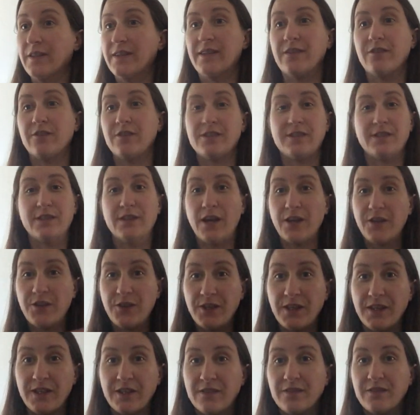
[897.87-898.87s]
There is
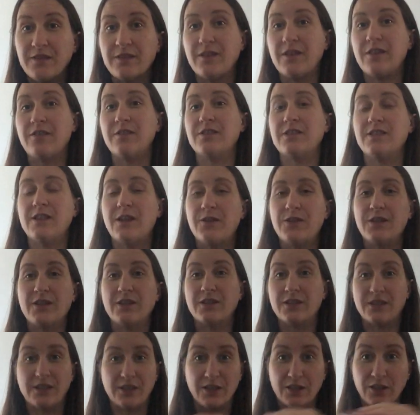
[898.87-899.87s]

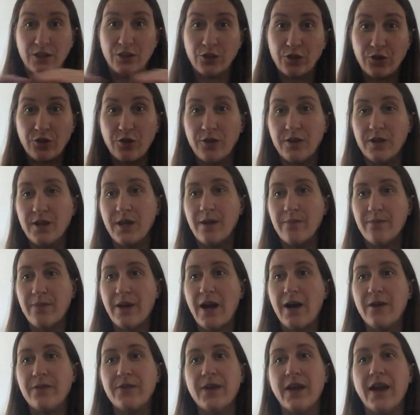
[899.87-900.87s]
nothing to learn
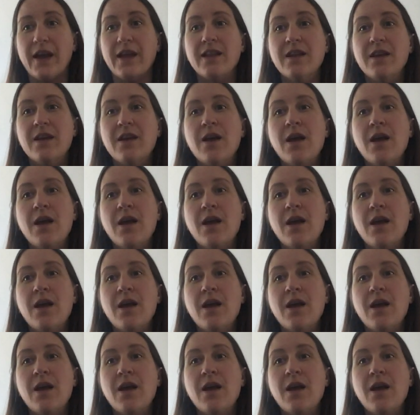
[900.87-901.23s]
about that.